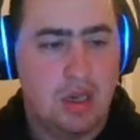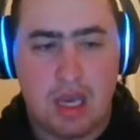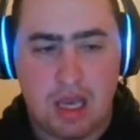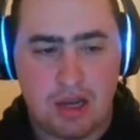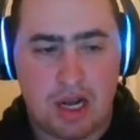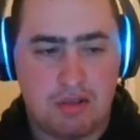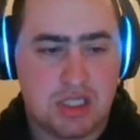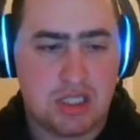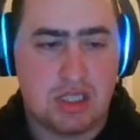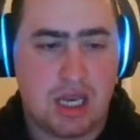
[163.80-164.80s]
And then
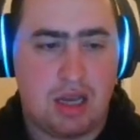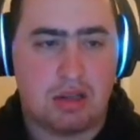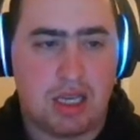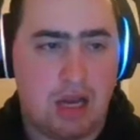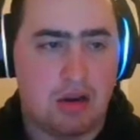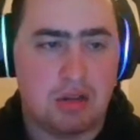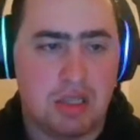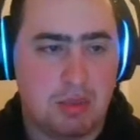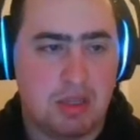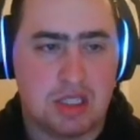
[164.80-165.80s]
obviously the counter.
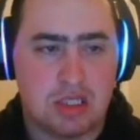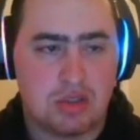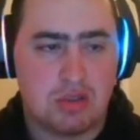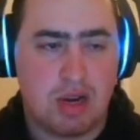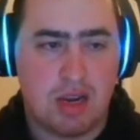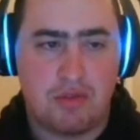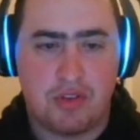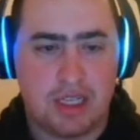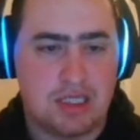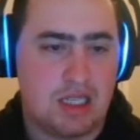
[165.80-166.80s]
I mean, this is great for,
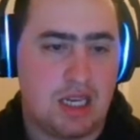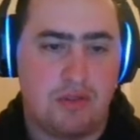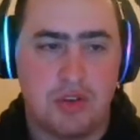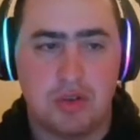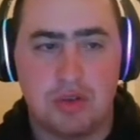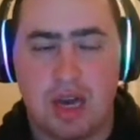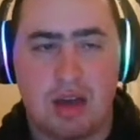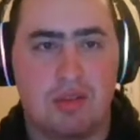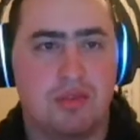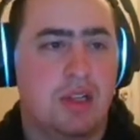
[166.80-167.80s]
like, say if you do
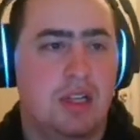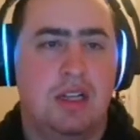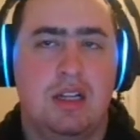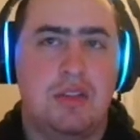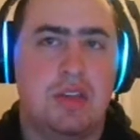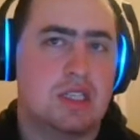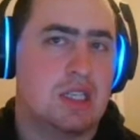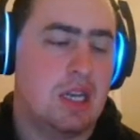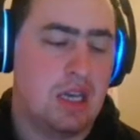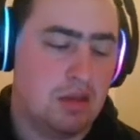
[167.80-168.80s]
have this
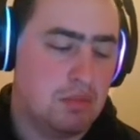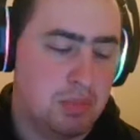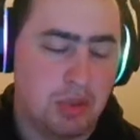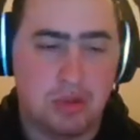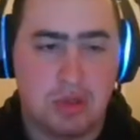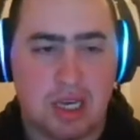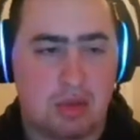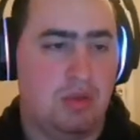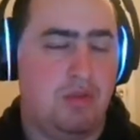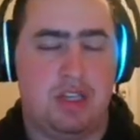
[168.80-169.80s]
in a blue deck
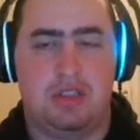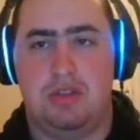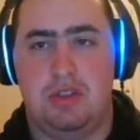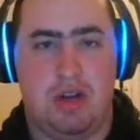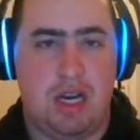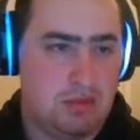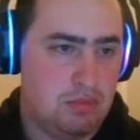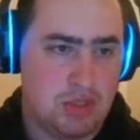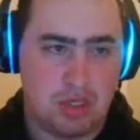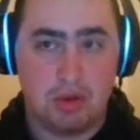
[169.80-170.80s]
with Victory Strike,
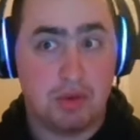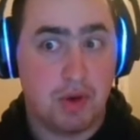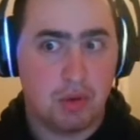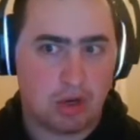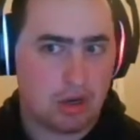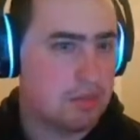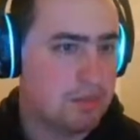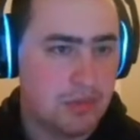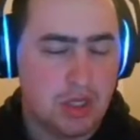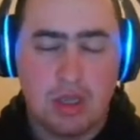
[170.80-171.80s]
so Invoker.
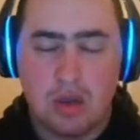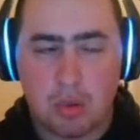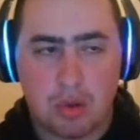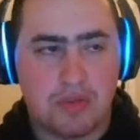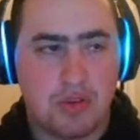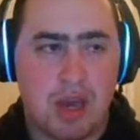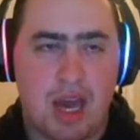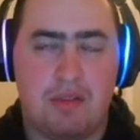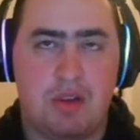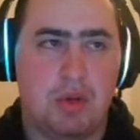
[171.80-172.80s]
Or if you
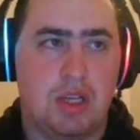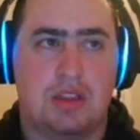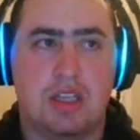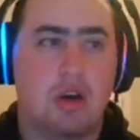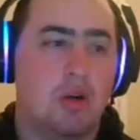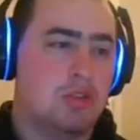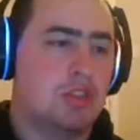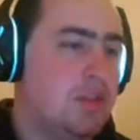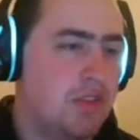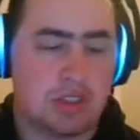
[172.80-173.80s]
have it with the OG
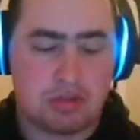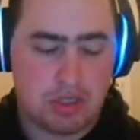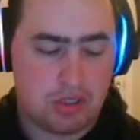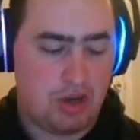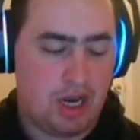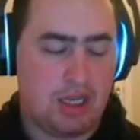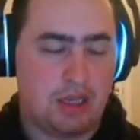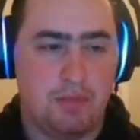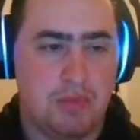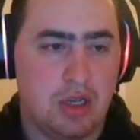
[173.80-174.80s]
Victory
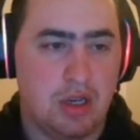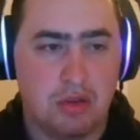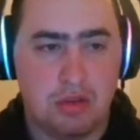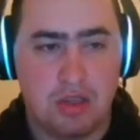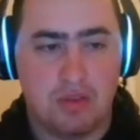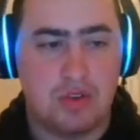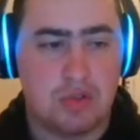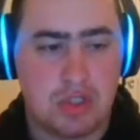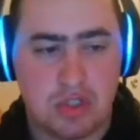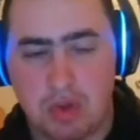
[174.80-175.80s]
Strike, you know, if you
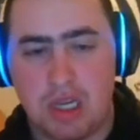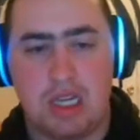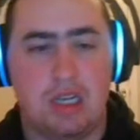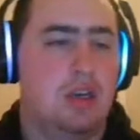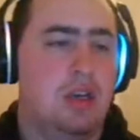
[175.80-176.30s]
swing,